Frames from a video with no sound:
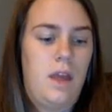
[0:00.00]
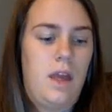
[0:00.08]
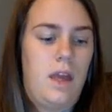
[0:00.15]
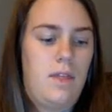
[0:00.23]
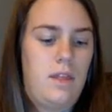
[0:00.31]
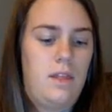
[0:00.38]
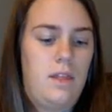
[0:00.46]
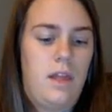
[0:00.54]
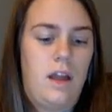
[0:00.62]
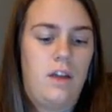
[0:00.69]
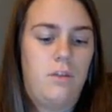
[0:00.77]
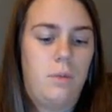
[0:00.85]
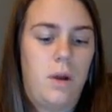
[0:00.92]
And then
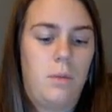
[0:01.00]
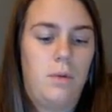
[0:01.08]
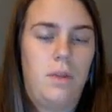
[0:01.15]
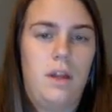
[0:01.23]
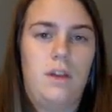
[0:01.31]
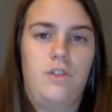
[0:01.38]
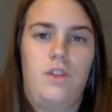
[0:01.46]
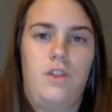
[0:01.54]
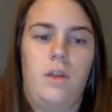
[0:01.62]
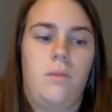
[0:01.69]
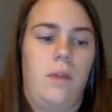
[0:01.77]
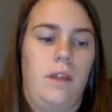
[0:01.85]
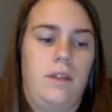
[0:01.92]
lack of proper
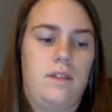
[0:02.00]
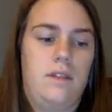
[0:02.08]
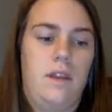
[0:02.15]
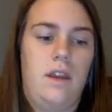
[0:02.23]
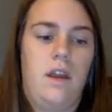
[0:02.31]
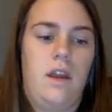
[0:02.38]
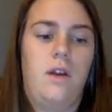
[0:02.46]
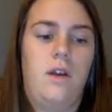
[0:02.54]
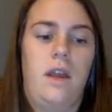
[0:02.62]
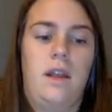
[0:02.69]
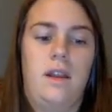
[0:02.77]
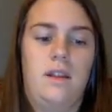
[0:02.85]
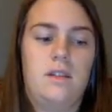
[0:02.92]
leadership. Like the CEO,
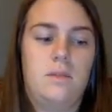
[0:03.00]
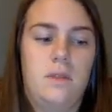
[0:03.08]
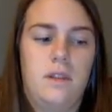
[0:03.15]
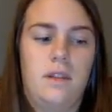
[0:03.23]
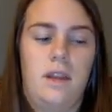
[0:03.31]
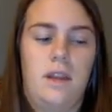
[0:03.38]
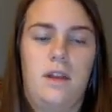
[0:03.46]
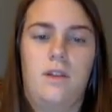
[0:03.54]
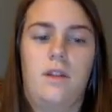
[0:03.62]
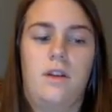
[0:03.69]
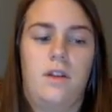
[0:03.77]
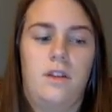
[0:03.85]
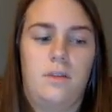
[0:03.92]
he needs to be the leader.
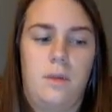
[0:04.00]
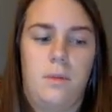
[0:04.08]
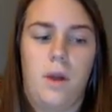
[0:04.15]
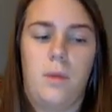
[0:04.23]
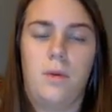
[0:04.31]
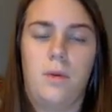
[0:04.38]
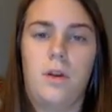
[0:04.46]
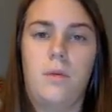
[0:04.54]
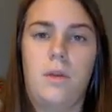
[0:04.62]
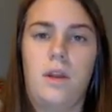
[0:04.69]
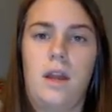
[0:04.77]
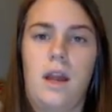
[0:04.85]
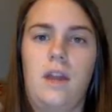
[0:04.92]
There needs to be proper
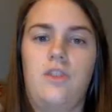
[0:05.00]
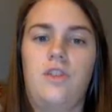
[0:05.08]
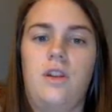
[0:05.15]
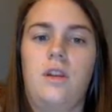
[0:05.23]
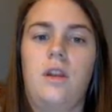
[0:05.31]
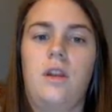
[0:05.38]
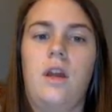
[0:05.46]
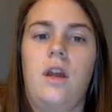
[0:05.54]
communication.